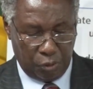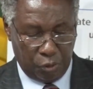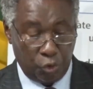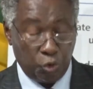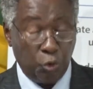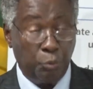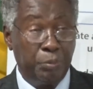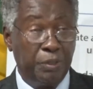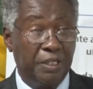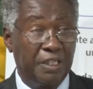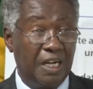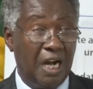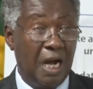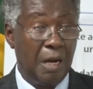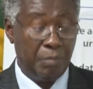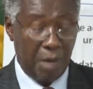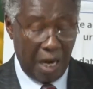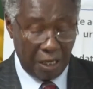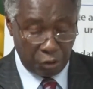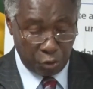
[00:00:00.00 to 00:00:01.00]
to
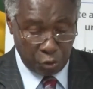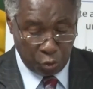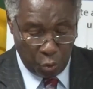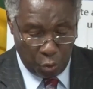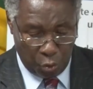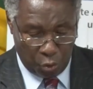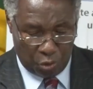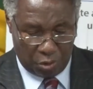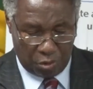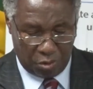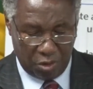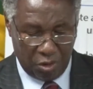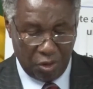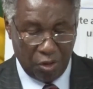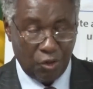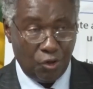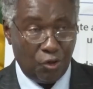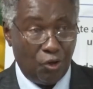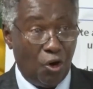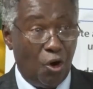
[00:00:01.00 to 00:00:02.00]
become a tool
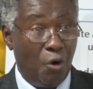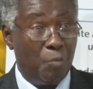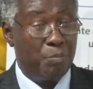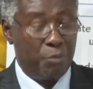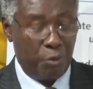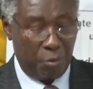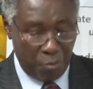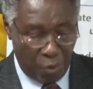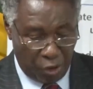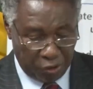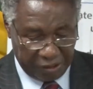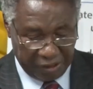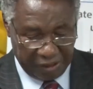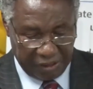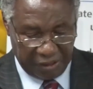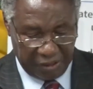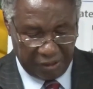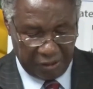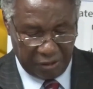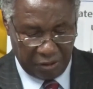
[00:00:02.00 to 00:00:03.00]
of
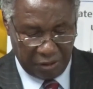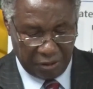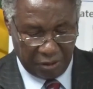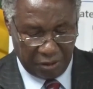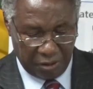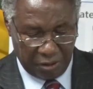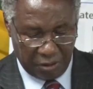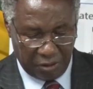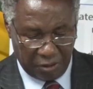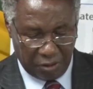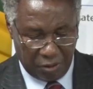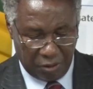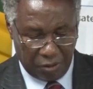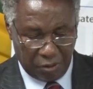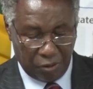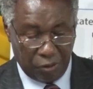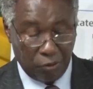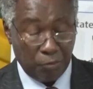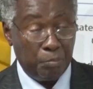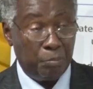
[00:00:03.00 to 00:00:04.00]
promoting
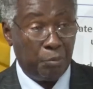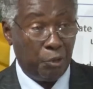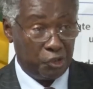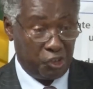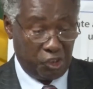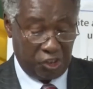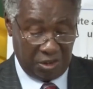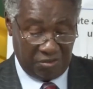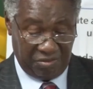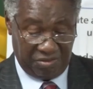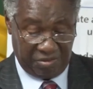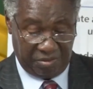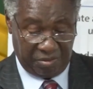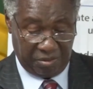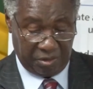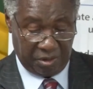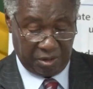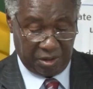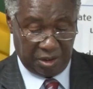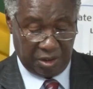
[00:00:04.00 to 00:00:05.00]
positive
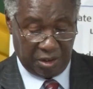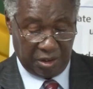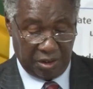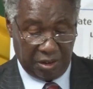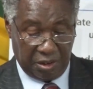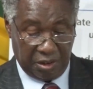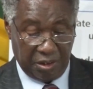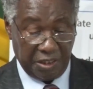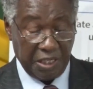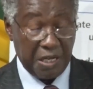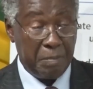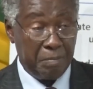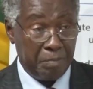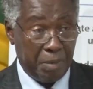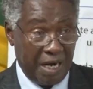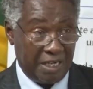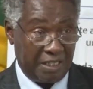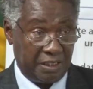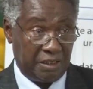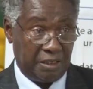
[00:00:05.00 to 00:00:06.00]

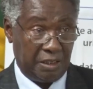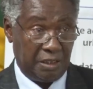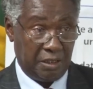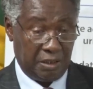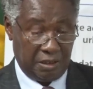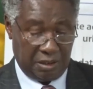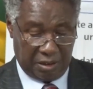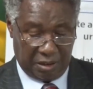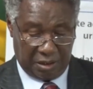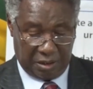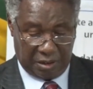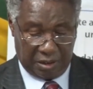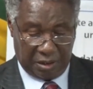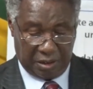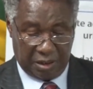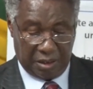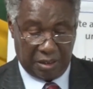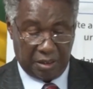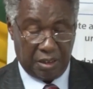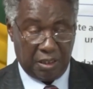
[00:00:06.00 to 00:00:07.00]
impact
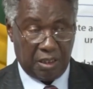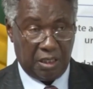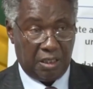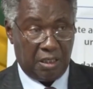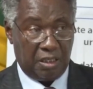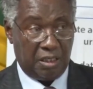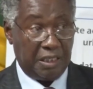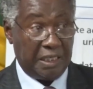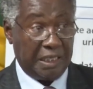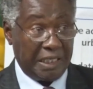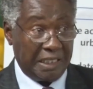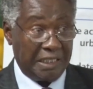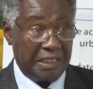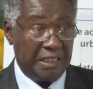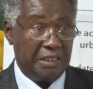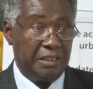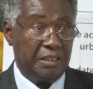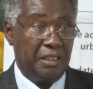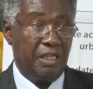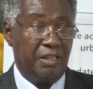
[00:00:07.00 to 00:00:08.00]

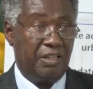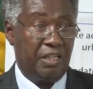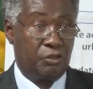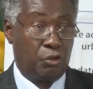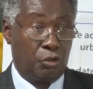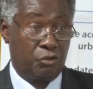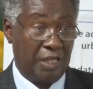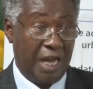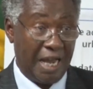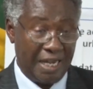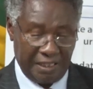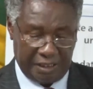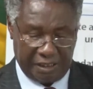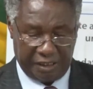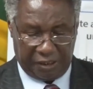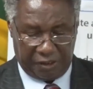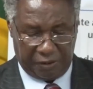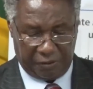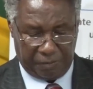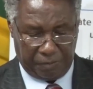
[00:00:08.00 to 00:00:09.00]
in the
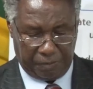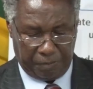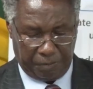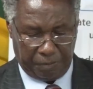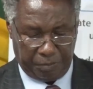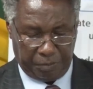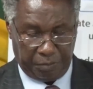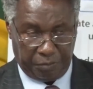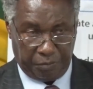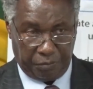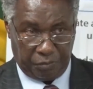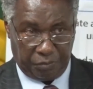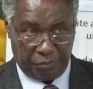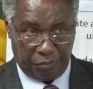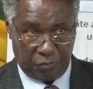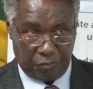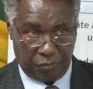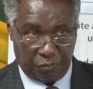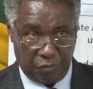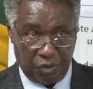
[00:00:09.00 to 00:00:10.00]
society.
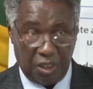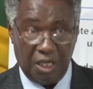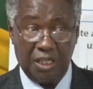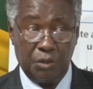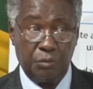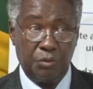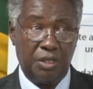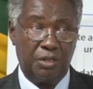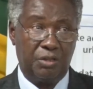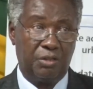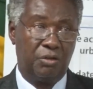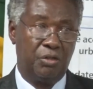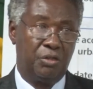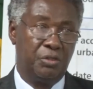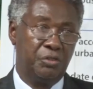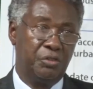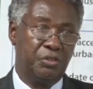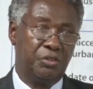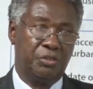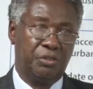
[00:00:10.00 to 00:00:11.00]
And with
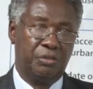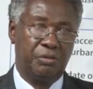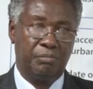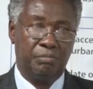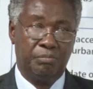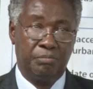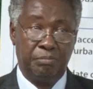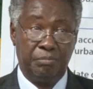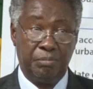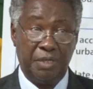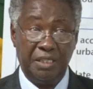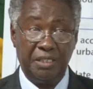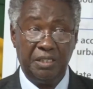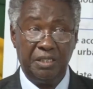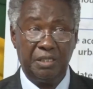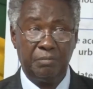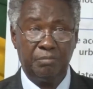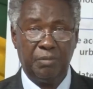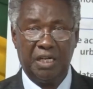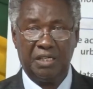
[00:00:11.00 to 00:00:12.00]
those many
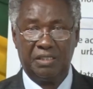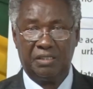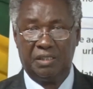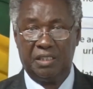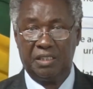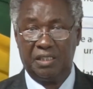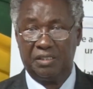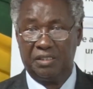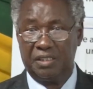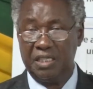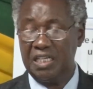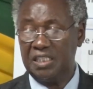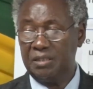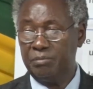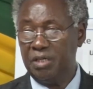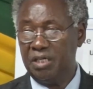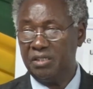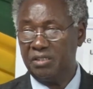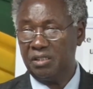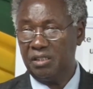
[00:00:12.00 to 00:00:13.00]
remarks and
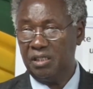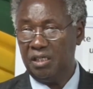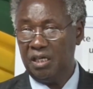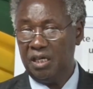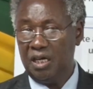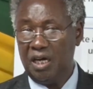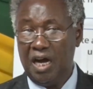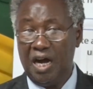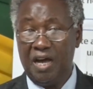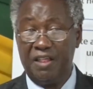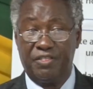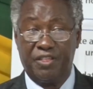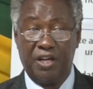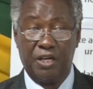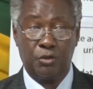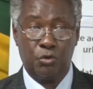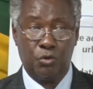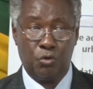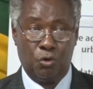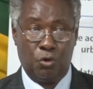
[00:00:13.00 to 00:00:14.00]
statements, I
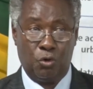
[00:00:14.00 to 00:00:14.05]
thank you